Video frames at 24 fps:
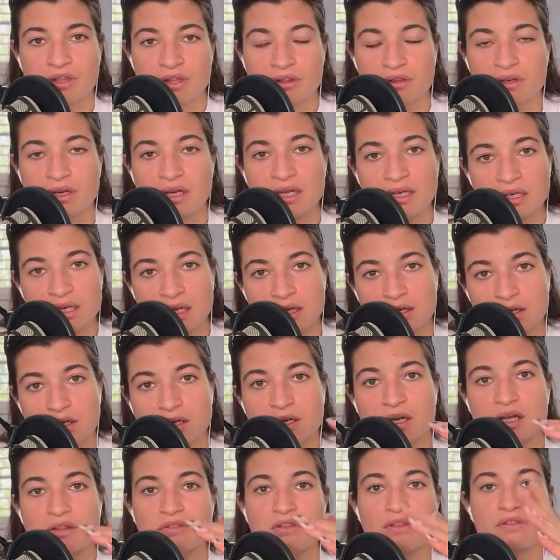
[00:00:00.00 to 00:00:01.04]
then the
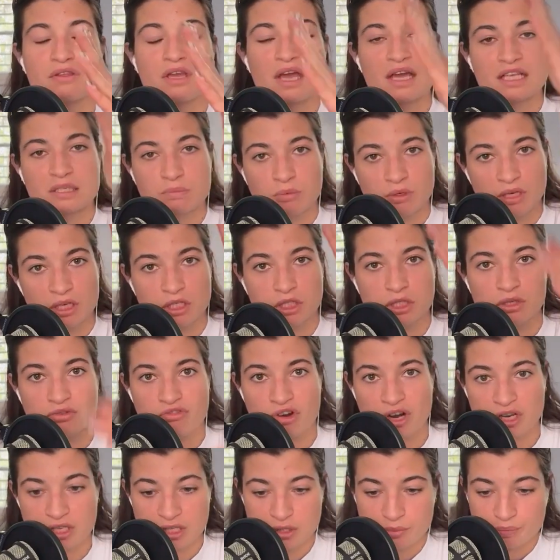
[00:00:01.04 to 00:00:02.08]
linear, and then the exponential
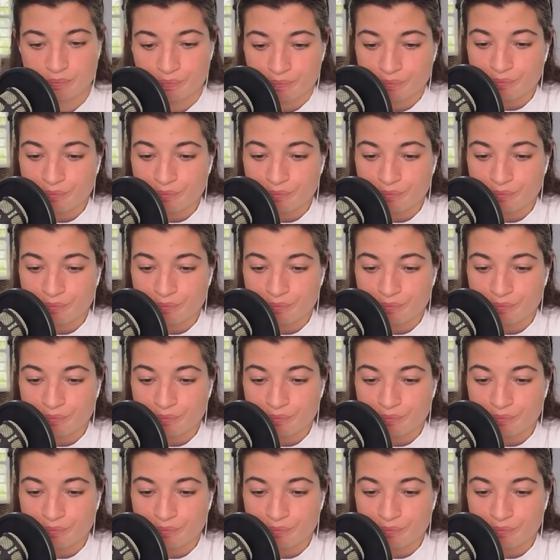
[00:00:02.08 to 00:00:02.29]
rise.